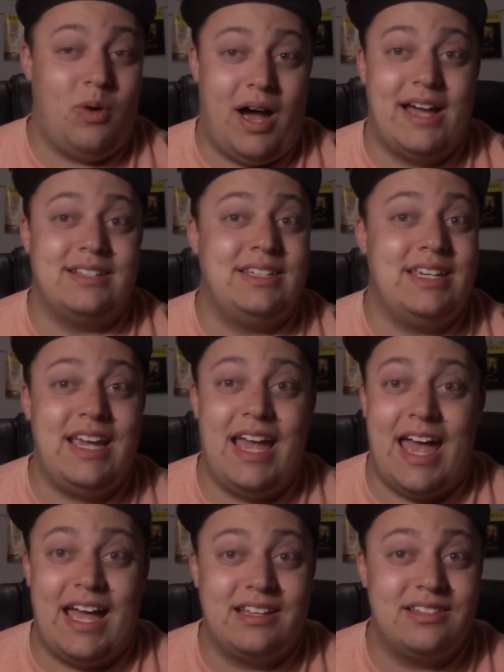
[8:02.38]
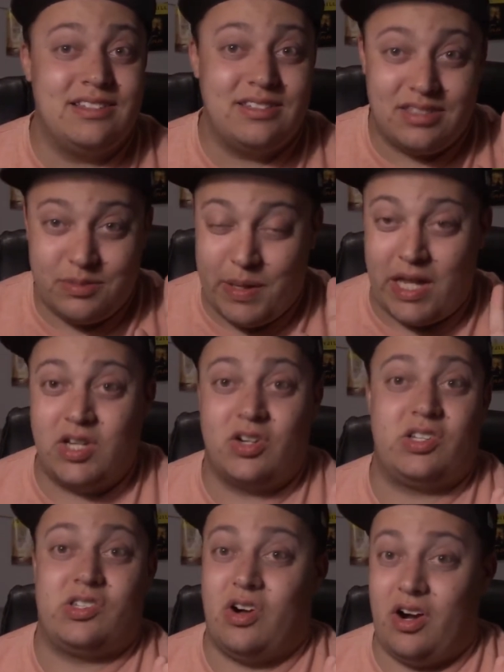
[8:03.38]
wisely and spend your
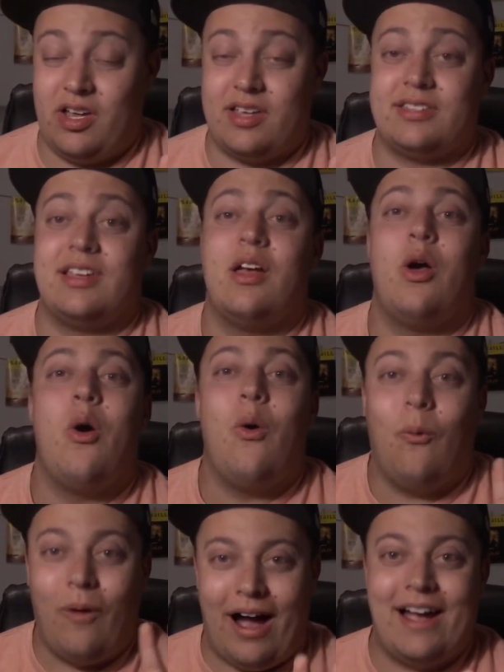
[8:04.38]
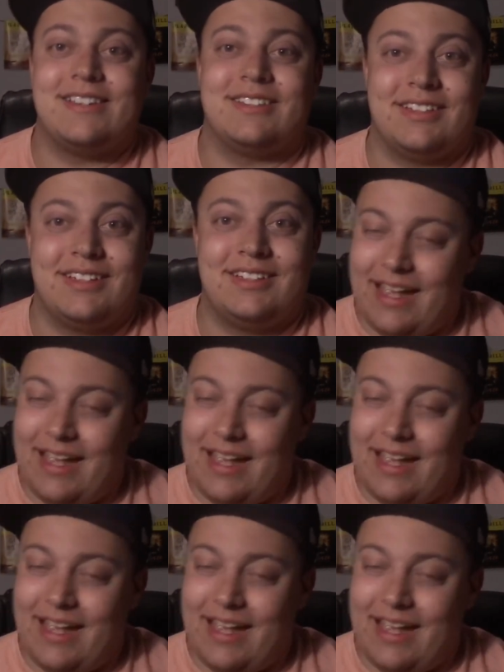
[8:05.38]
Stardust wisely.